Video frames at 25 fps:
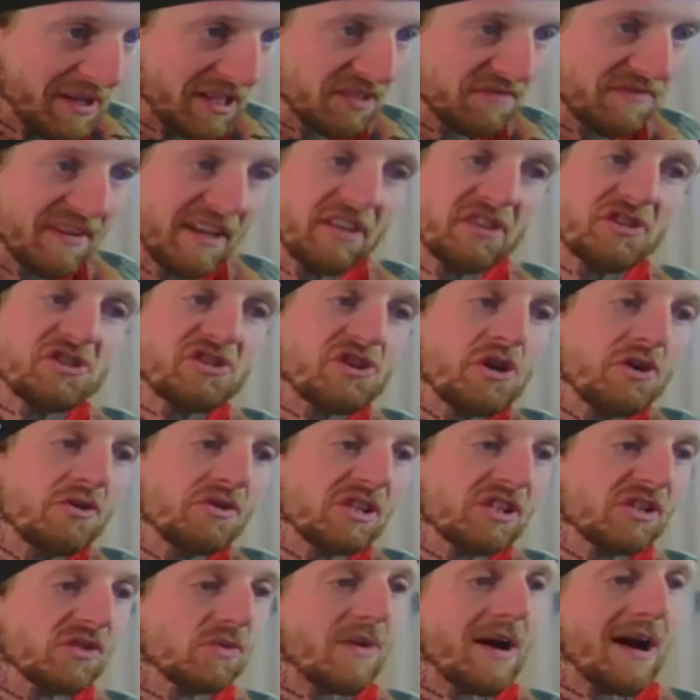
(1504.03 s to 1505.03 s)
Velus
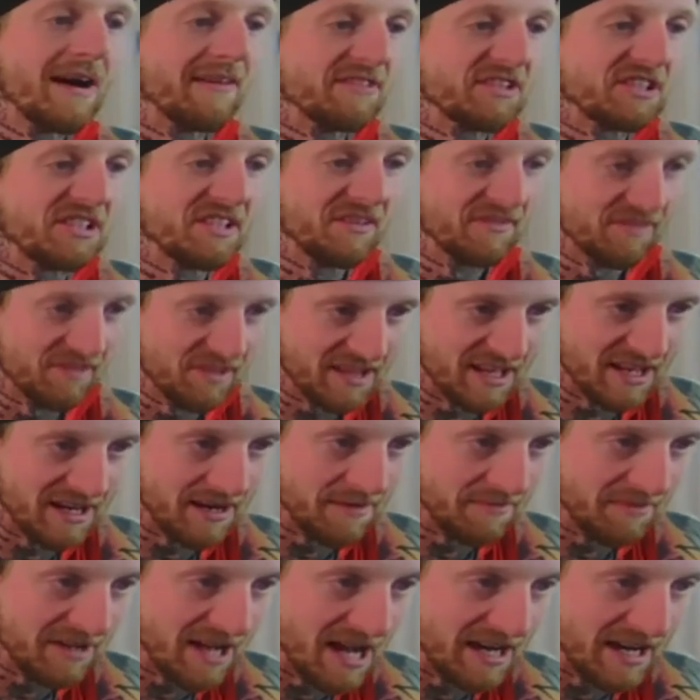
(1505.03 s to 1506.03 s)
Jones is a wide receiver that
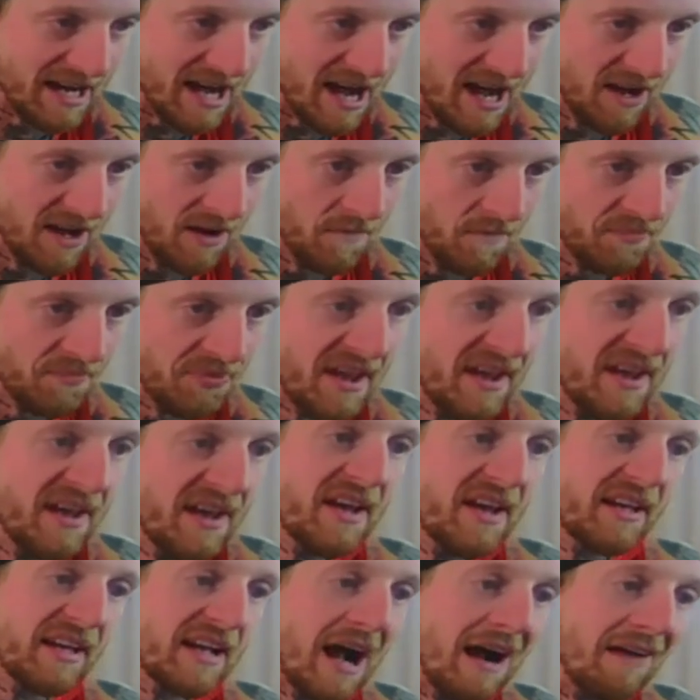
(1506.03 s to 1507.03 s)
I'm kind of high on.
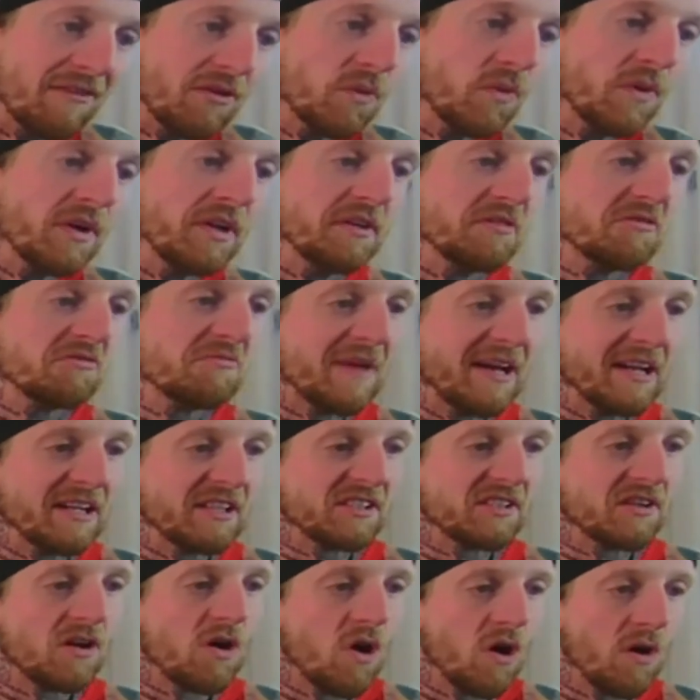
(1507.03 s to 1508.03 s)
Kyron Williams, man,
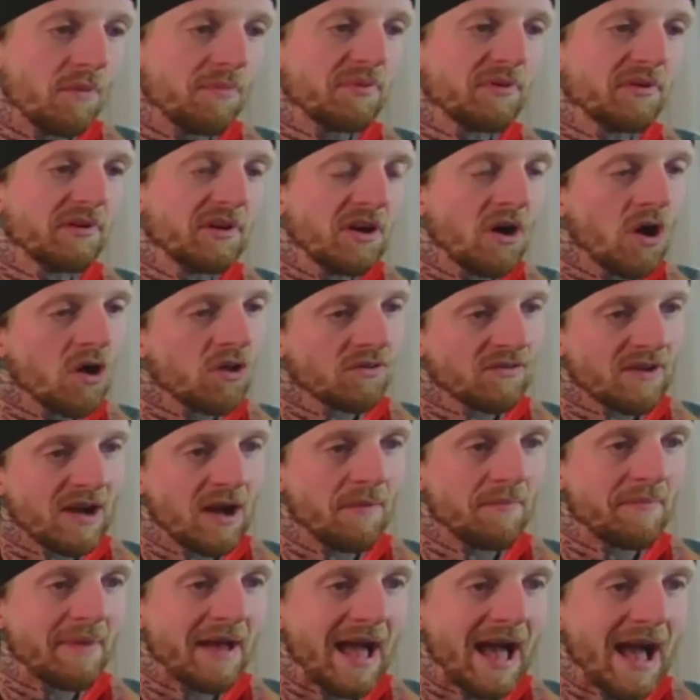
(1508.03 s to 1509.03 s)
is an
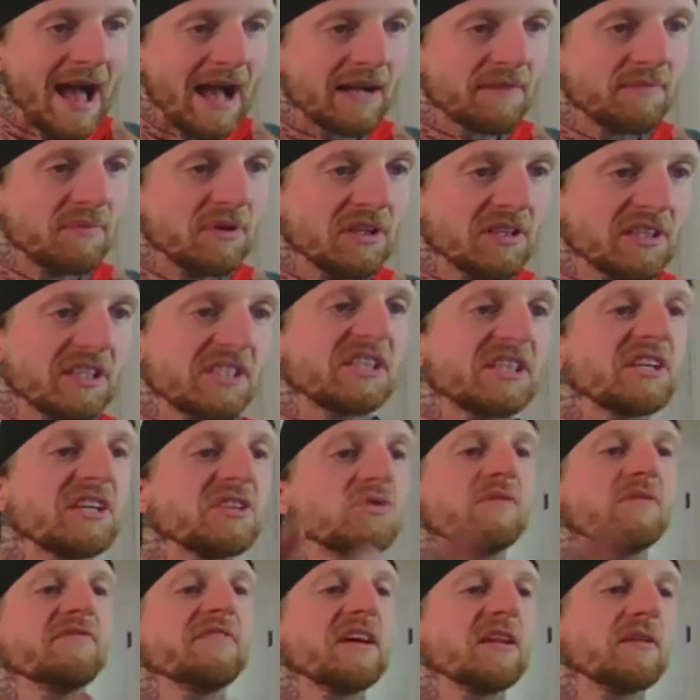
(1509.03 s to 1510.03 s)
all-around back, but let's get
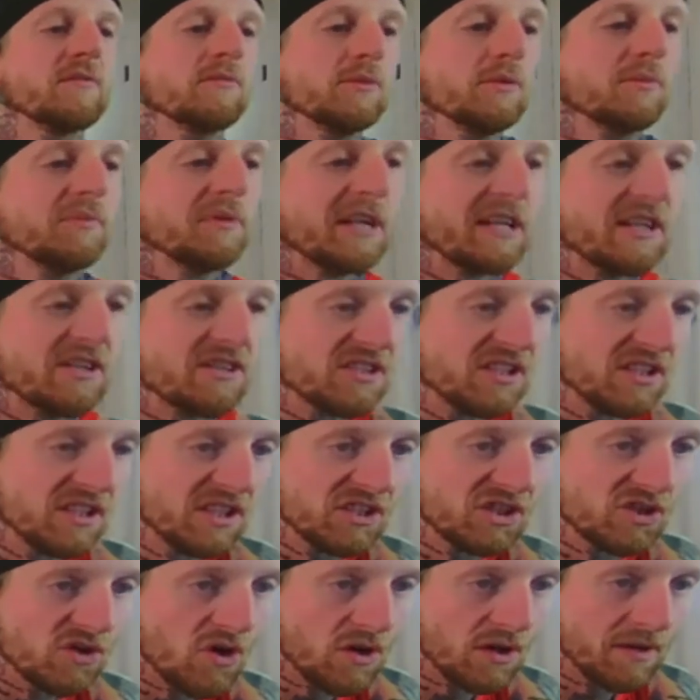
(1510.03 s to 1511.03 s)
to available players and
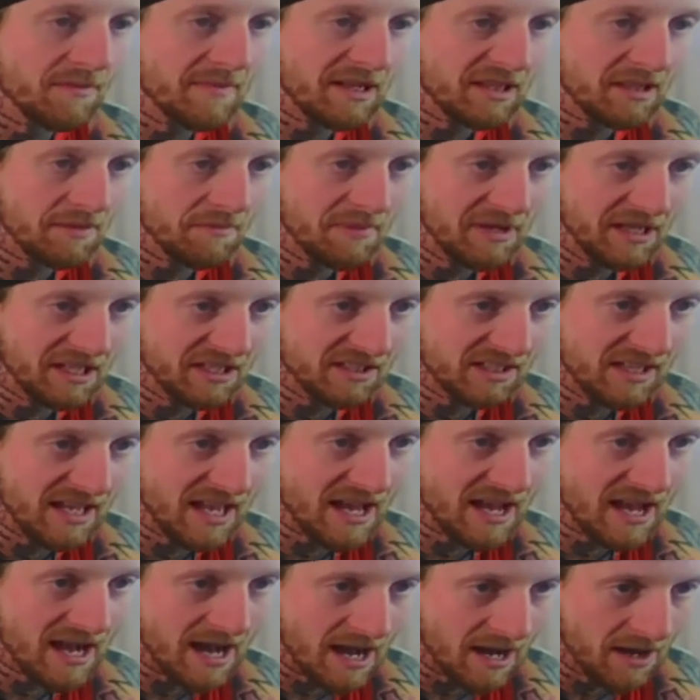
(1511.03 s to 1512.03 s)
let's talk about the picks
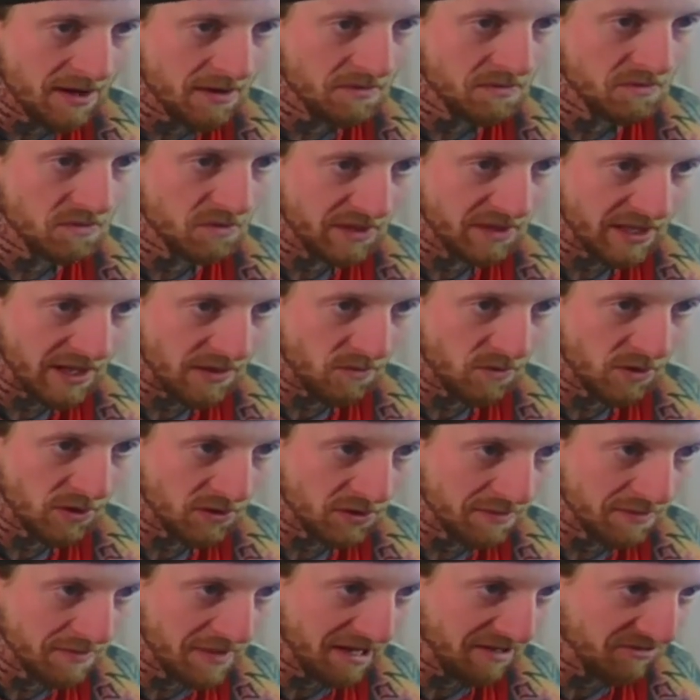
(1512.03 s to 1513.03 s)
that we're
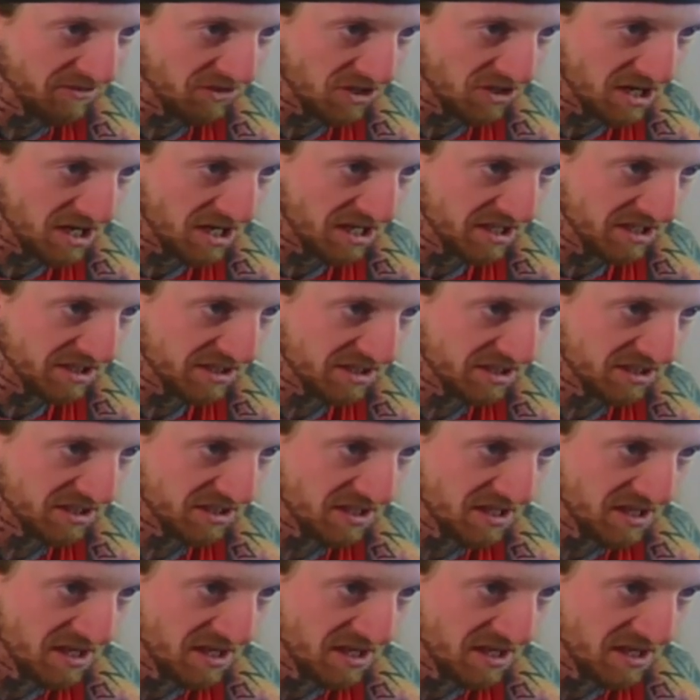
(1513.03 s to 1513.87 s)
going to make for us.